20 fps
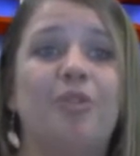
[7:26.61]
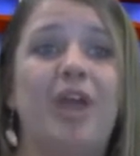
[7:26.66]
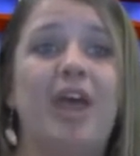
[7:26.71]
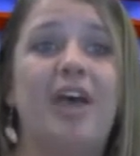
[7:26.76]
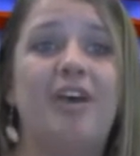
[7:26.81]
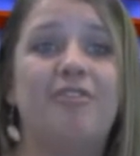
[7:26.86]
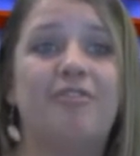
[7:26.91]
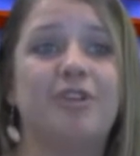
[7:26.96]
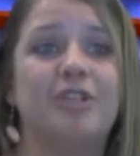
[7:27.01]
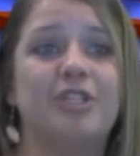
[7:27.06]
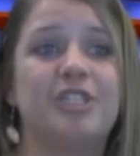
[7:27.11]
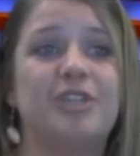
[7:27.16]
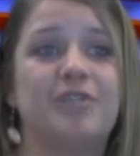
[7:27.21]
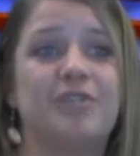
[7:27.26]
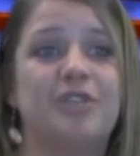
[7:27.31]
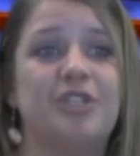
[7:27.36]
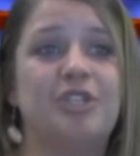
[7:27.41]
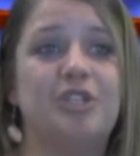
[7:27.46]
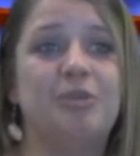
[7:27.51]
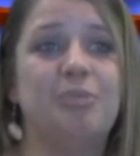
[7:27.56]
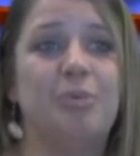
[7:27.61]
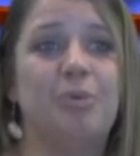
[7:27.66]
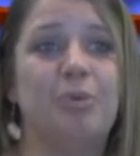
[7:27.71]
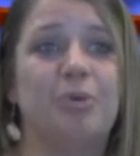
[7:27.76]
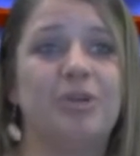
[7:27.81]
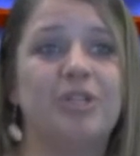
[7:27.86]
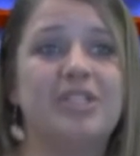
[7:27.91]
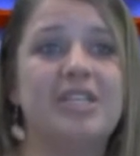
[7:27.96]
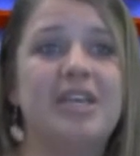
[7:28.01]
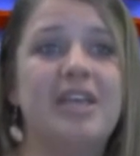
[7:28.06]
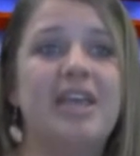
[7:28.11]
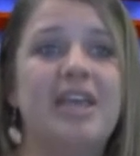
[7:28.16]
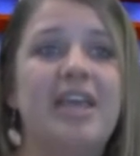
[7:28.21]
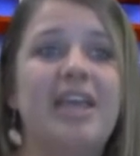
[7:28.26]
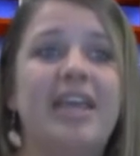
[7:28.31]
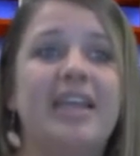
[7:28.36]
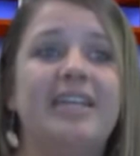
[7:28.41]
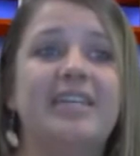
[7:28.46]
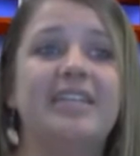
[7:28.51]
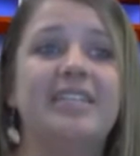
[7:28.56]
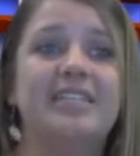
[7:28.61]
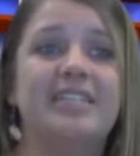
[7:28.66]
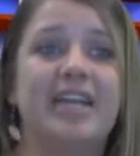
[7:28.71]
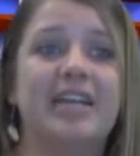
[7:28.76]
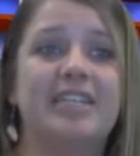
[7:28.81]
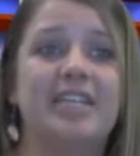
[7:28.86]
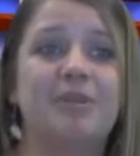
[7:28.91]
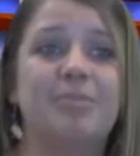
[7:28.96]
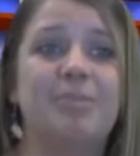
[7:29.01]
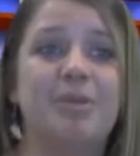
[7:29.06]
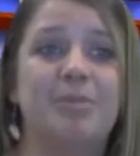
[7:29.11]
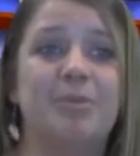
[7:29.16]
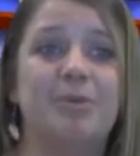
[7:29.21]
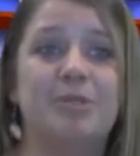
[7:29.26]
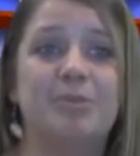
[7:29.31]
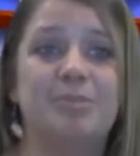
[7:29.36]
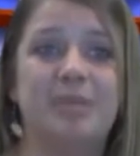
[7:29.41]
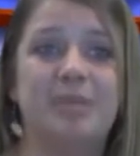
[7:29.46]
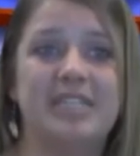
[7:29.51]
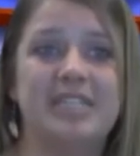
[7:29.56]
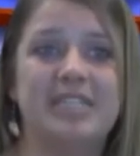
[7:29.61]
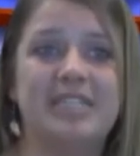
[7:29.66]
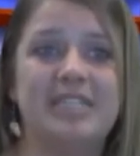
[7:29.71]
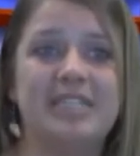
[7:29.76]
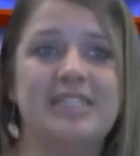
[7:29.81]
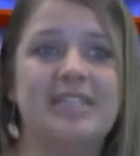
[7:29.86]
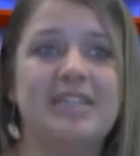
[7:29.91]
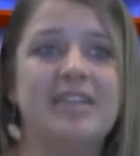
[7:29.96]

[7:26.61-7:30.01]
the efforts of the two boards in conducting people's business.